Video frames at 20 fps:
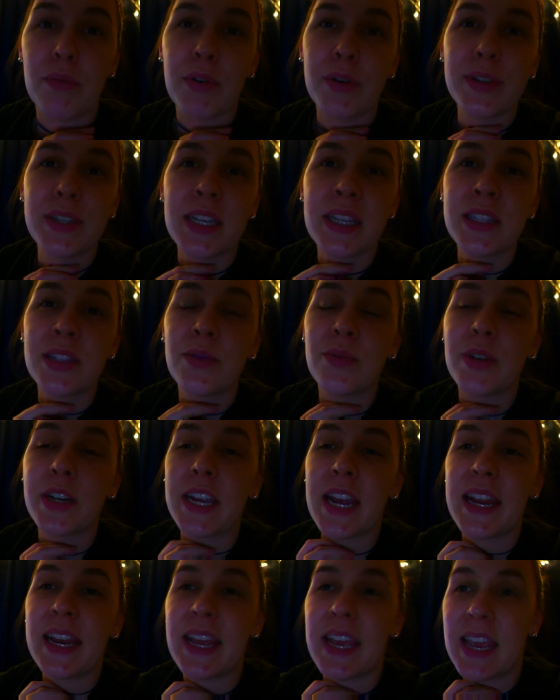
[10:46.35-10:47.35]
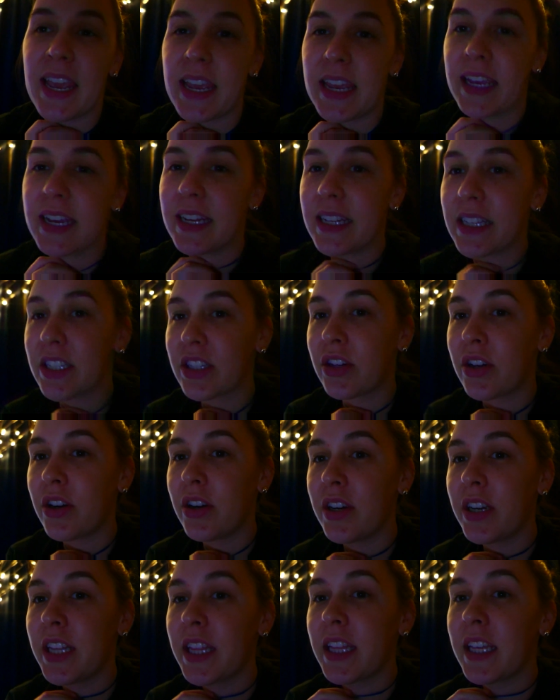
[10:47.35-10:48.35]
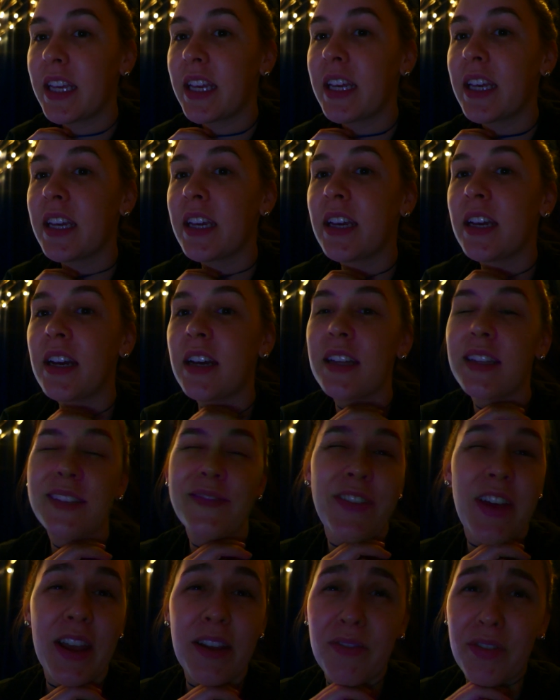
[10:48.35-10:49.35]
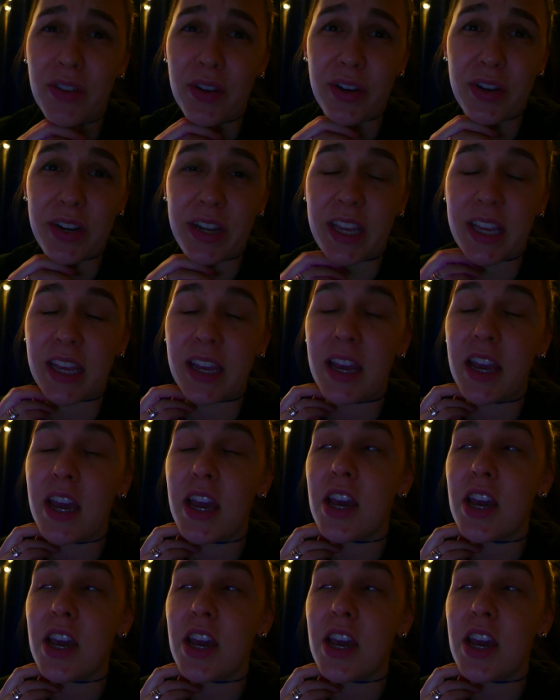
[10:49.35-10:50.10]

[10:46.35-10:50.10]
Rose has to work at 8. It's currently 5:30.